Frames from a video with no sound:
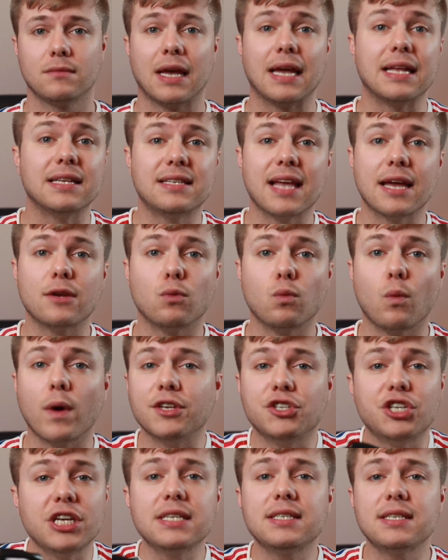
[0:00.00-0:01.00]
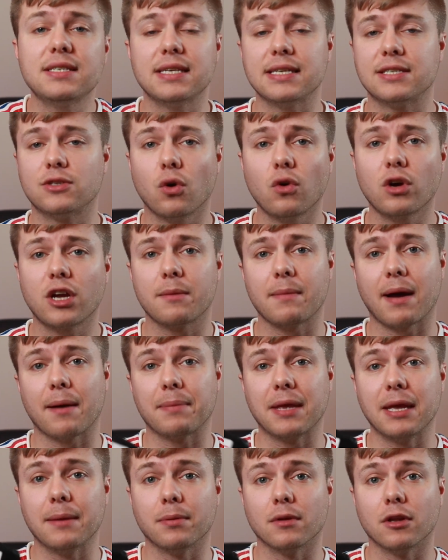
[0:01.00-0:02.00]
Instead, when Jesus is talking about
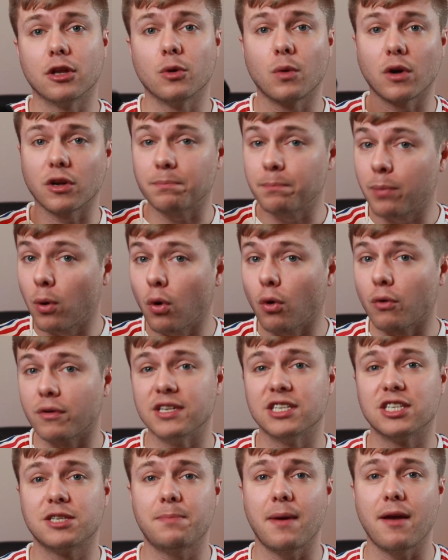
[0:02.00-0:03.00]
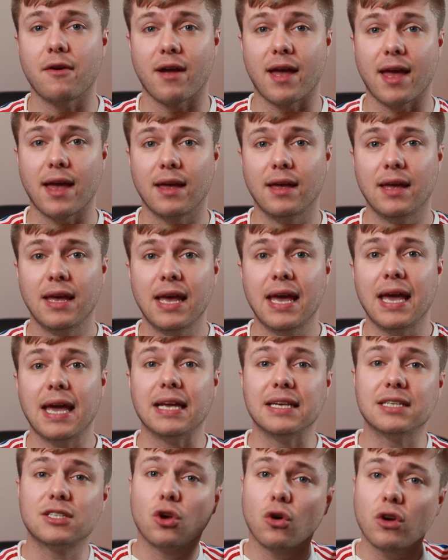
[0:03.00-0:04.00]
people who are poor in spirit,
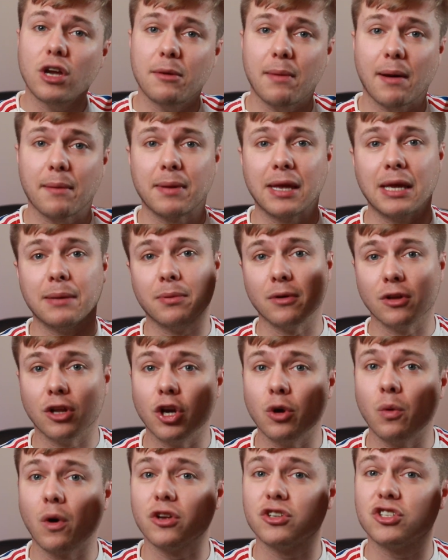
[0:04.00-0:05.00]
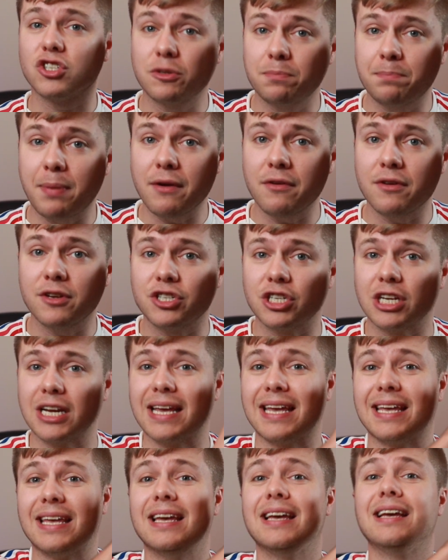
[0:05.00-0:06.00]
he's talking about people who are
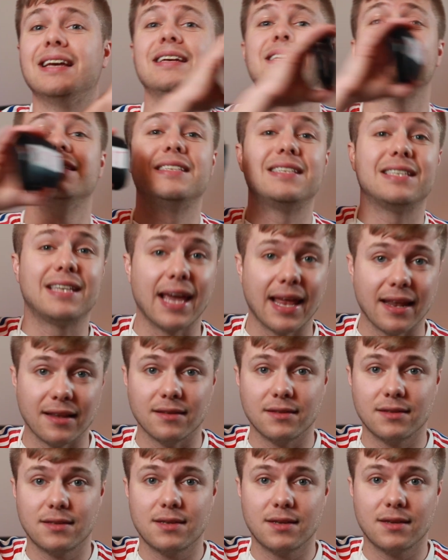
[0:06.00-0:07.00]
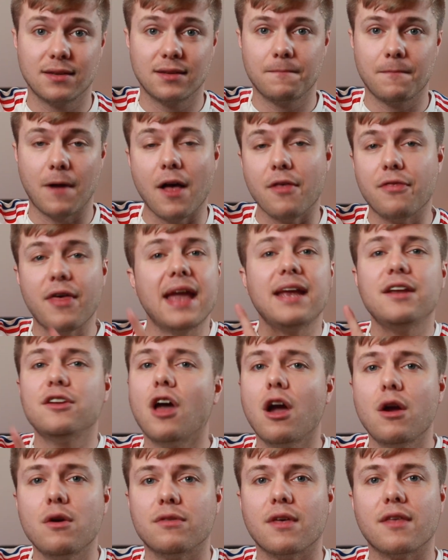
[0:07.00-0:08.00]
spiritually skint. They
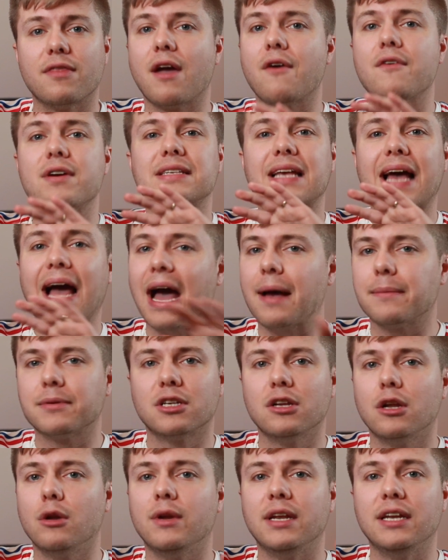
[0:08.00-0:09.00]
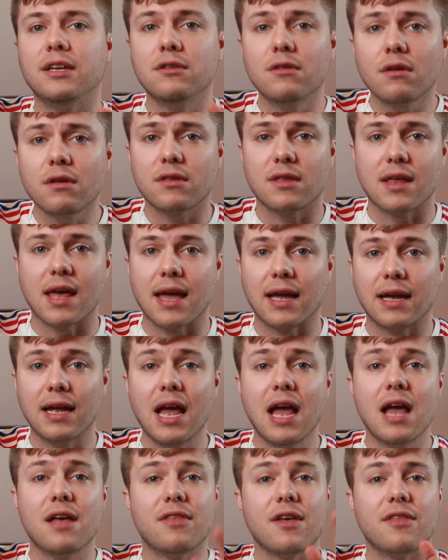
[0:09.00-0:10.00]
know that there is absolutely nothing
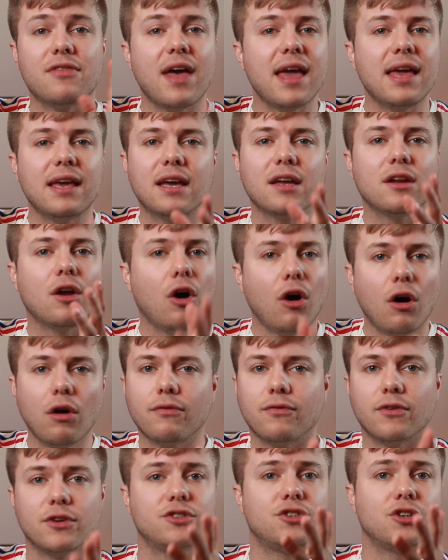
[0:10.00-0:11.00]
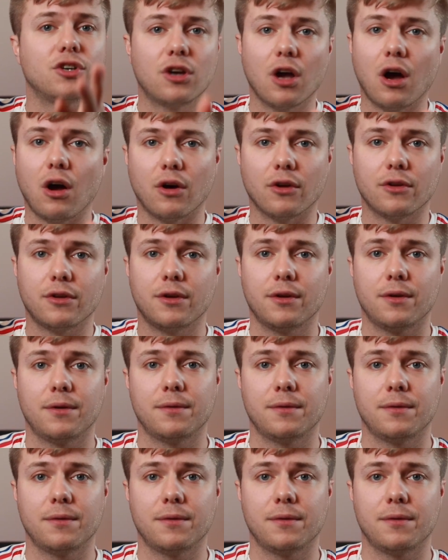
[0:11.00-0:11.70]
that they can offer to God.